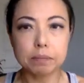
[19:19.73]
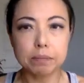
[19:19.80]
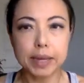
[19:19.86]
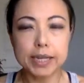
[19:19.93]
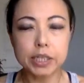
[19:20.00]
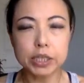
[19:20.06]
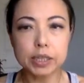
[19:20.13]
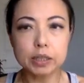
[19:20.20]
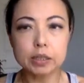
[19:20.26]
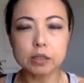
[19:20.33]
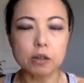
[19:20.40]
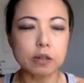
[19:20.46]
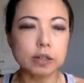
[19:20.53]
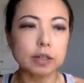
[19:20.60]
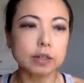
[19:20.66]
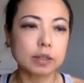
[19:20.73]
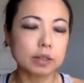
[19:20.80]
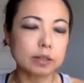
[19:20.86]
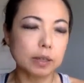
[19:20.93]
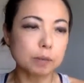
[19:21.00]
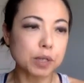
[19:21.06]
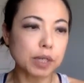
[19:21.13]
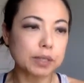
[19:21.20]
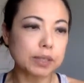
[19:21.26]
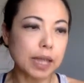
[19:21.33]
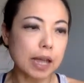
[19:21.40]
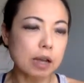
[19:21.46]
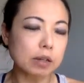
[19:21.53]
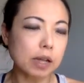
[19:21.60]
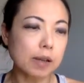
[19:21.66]
patients or the subjects'
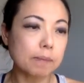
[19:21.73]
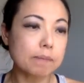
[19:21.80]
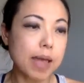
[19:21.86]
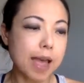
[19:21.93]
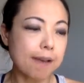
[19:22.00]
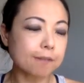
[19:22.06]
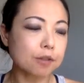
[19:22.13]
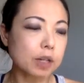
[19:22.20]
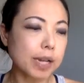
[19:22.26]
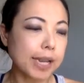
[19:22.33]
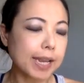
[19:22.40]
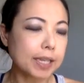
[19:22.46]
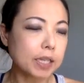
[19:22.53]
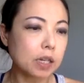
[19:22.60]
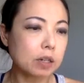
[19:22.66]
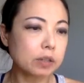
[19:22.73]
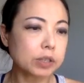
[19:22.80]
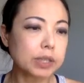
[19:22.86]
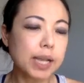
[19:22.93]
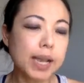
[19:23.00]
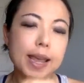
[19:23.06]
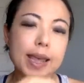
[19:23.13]
outcome after 8 years.